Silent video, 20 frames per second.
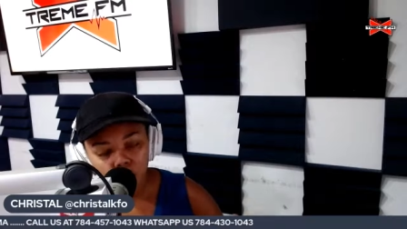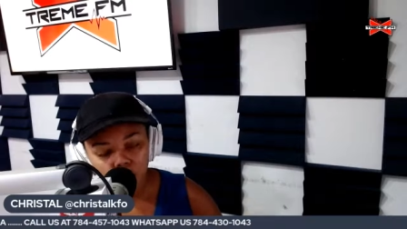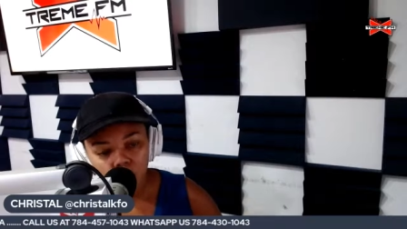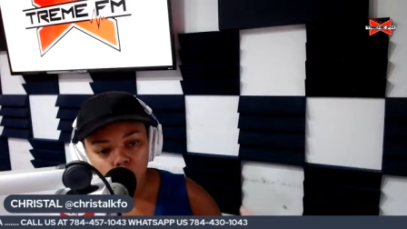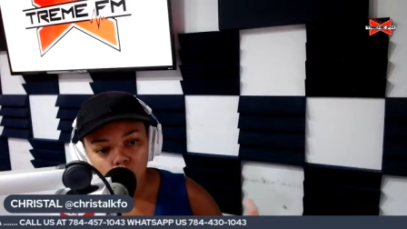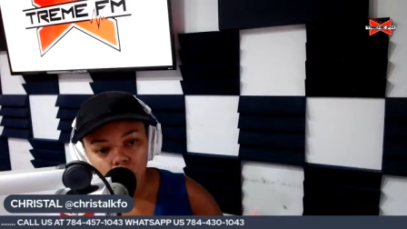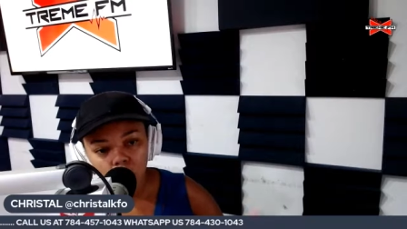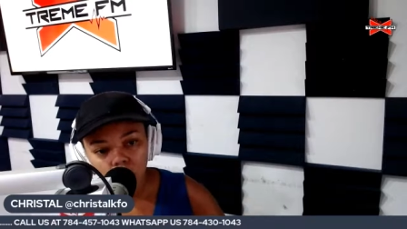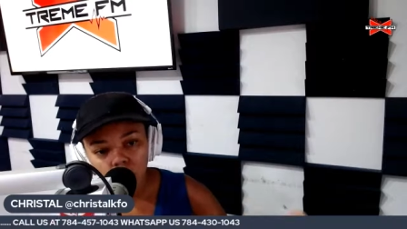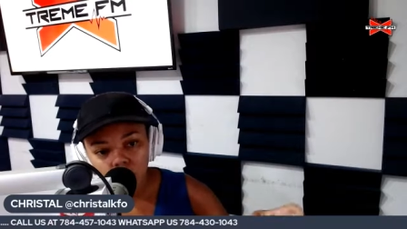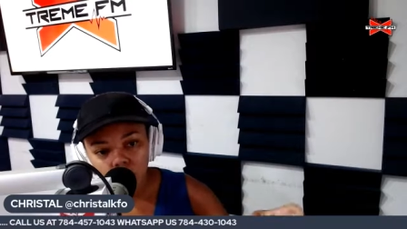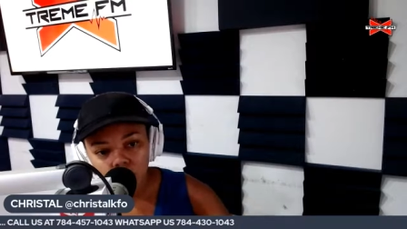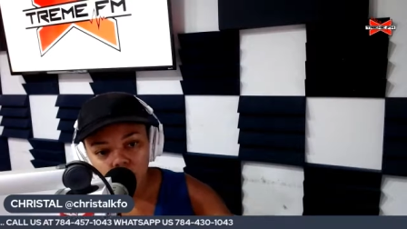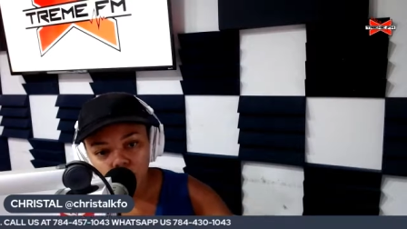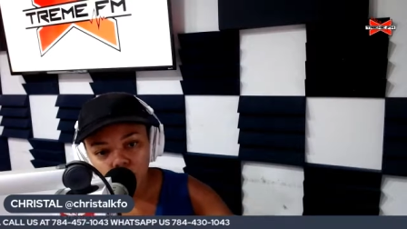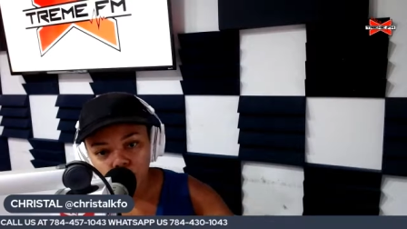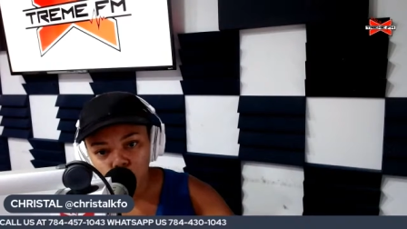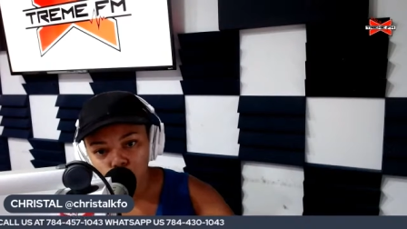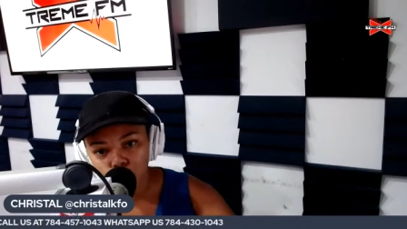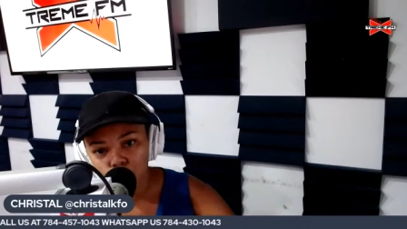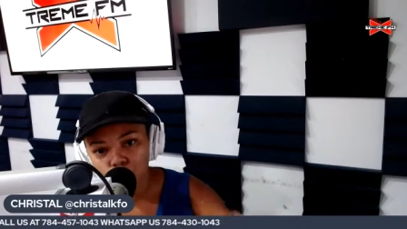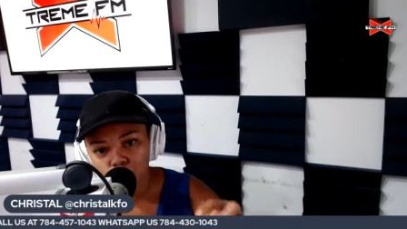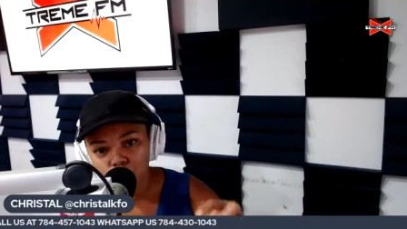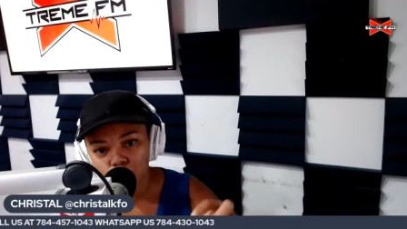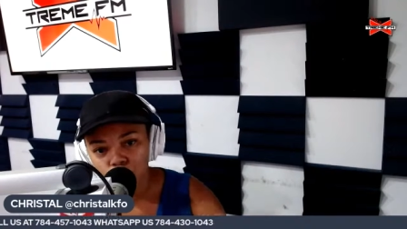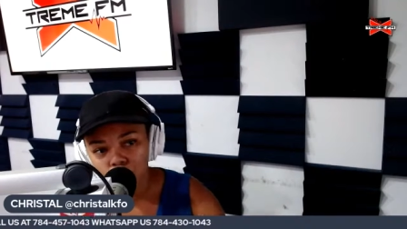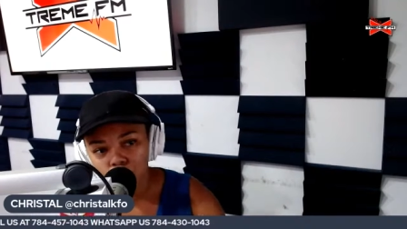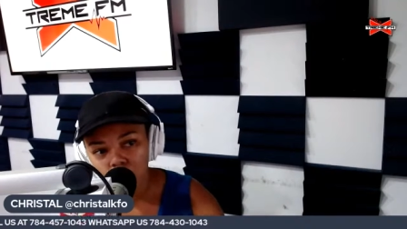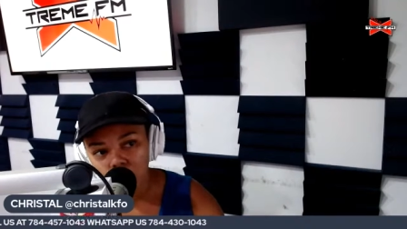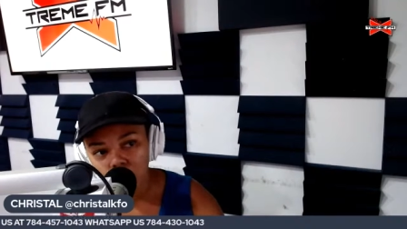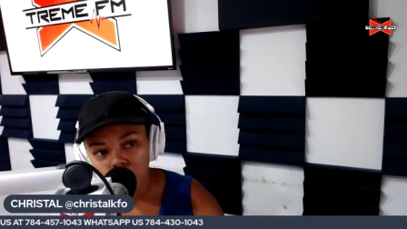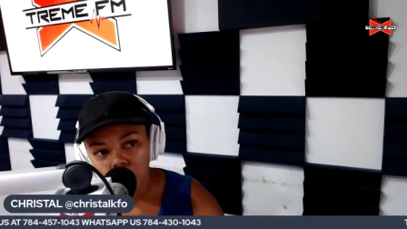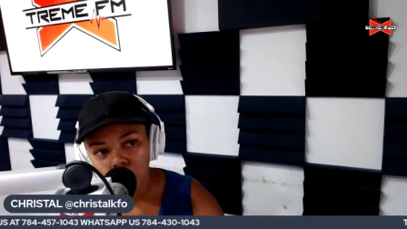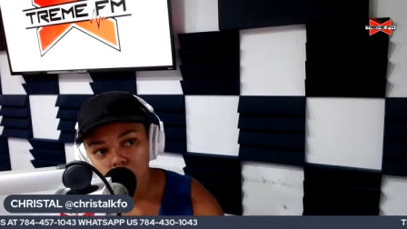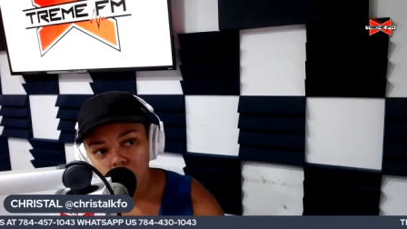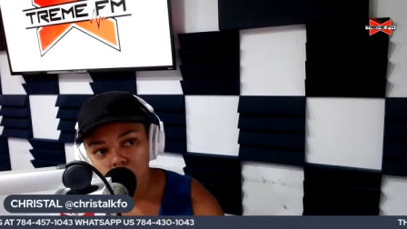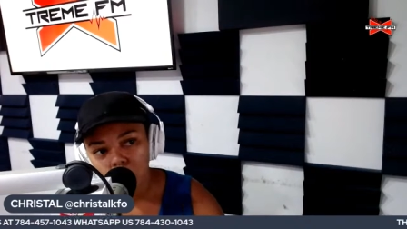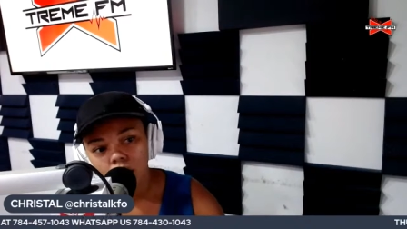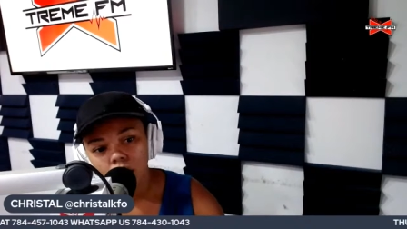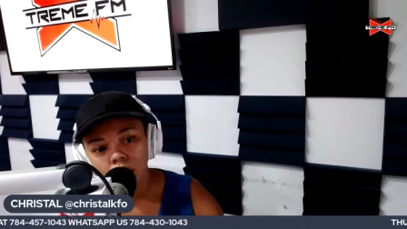what is leading to
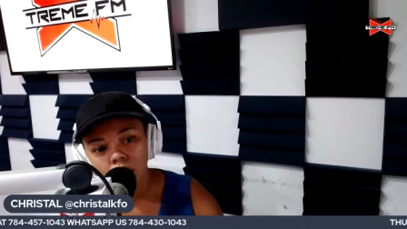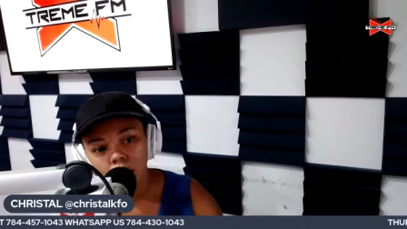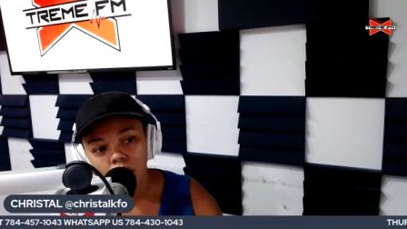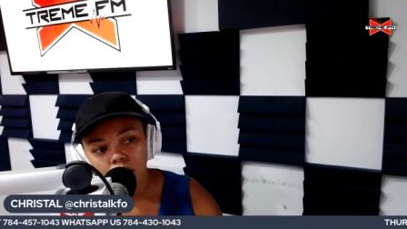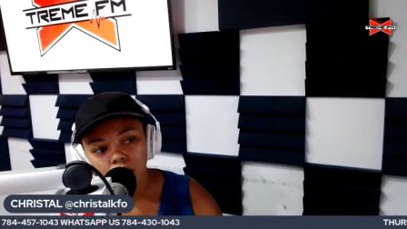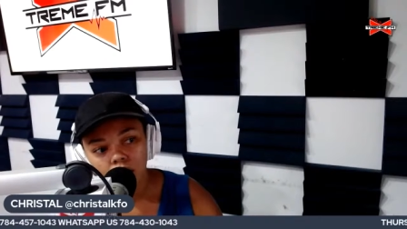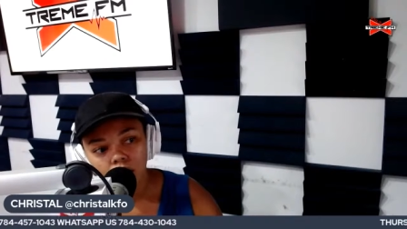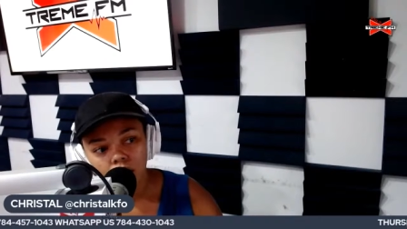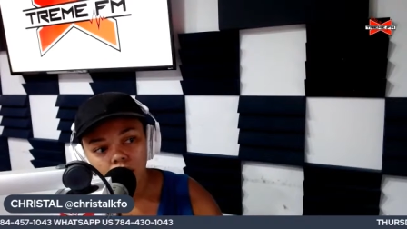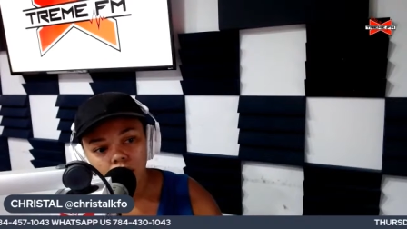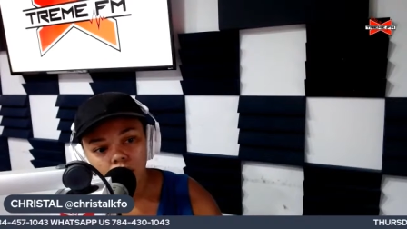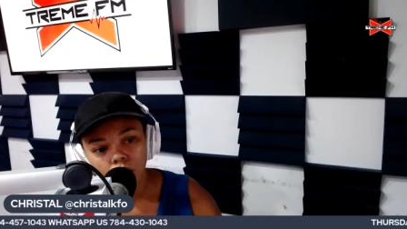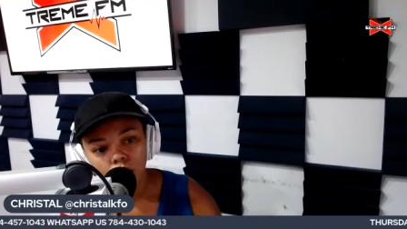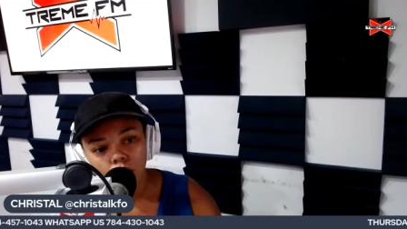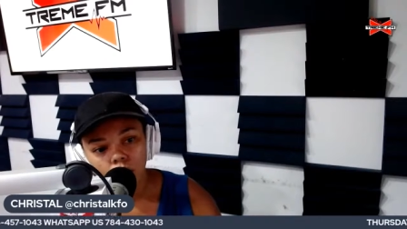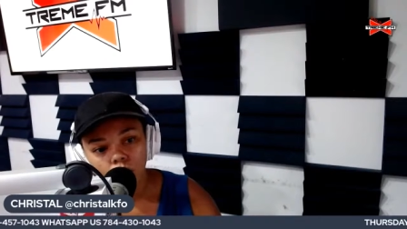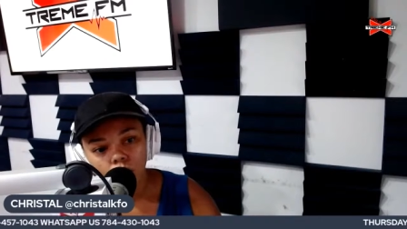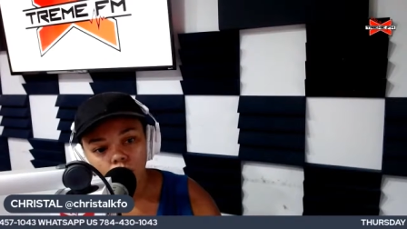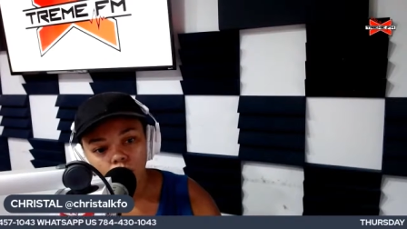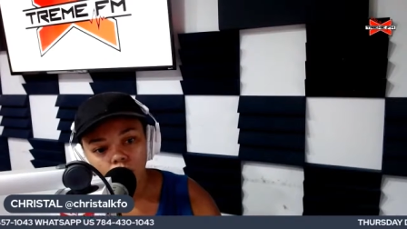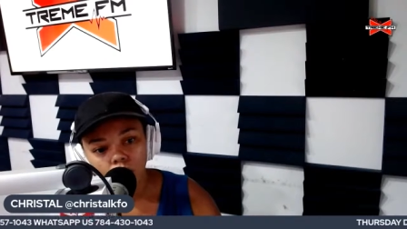de-risking? Or